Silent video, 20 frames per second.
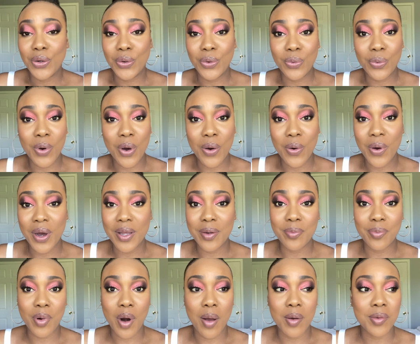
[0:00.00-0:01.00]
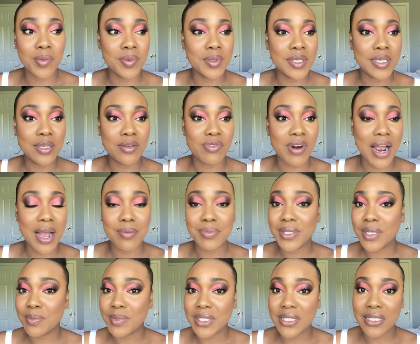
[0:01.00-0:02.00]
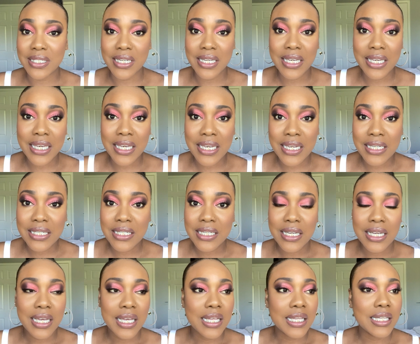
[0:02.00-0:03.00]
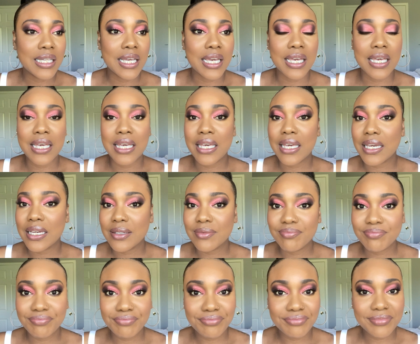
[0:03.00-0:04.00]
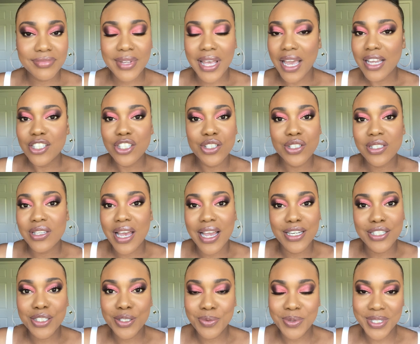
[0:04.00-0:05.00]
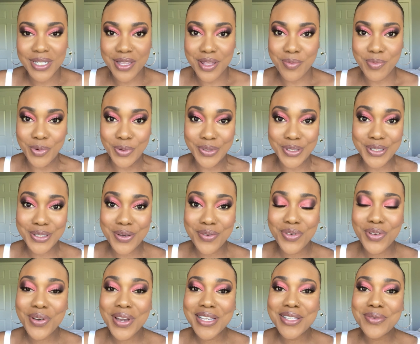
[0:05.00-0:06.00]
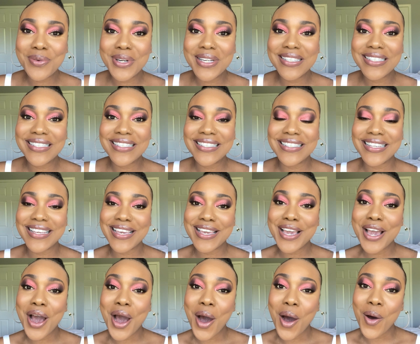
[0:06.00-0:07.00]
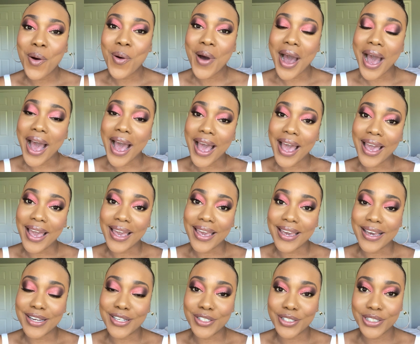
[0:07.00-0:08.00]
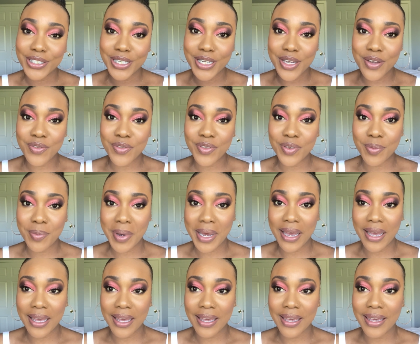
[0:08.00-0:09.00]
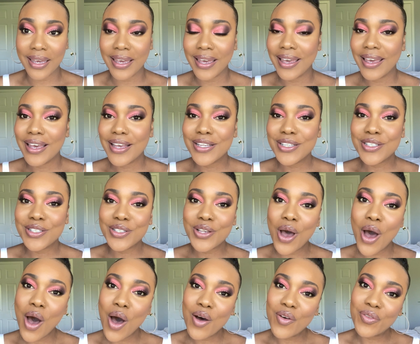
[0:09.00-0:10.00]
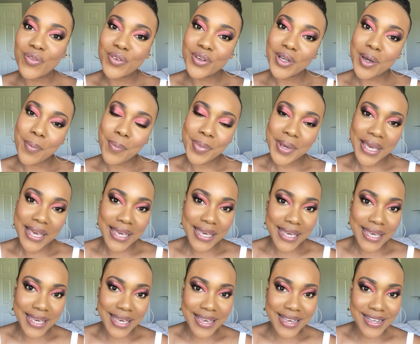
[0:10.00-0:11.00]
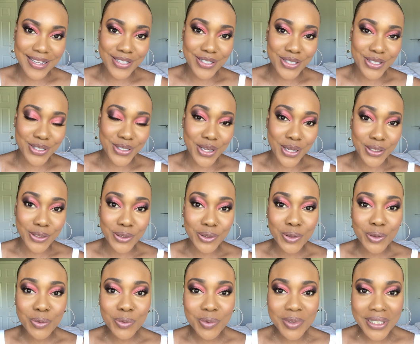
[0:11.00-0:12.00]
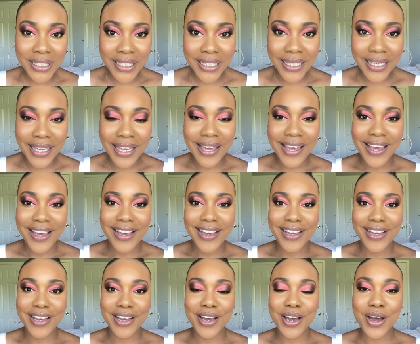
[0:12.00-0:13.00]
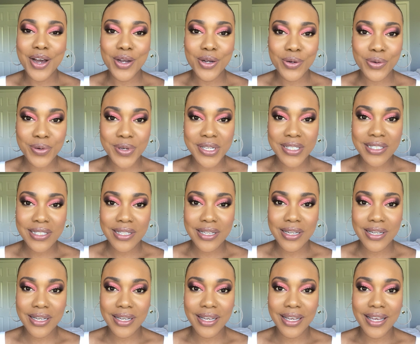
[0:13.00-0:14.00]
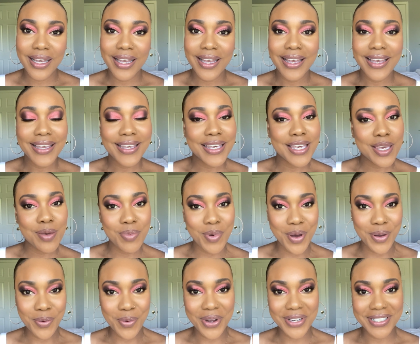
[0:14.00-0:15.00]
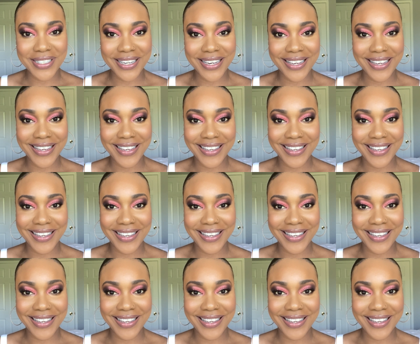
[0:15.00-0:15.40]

Go out and probably grab something to eat. Like I just was in the mood. So if you guys want to see how I achieved my soft pinky sultry cut crease look, keep on watching.